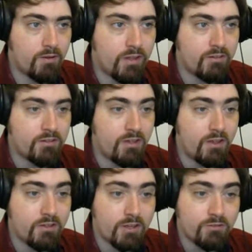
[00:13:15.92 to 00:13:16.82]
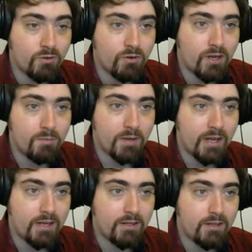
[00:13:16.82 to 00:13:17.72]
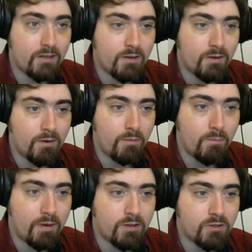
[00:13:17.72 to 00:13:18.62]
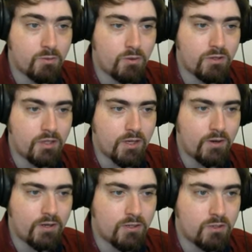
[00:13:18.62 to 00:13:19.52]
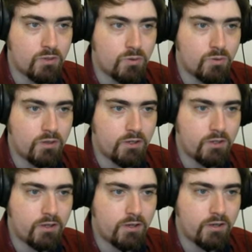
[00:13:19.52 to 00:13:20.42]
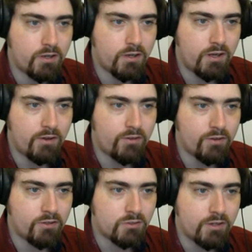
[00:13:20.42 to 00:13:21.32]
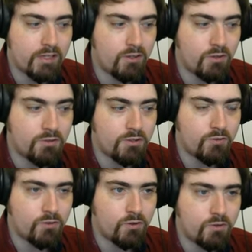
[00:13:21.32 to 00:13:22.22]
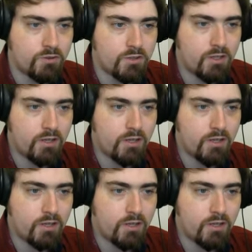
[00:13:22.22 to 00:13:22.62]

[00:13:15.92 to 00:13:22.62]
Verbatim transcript: There is another Destro coming in, but what's he going to do if he's already lost this force?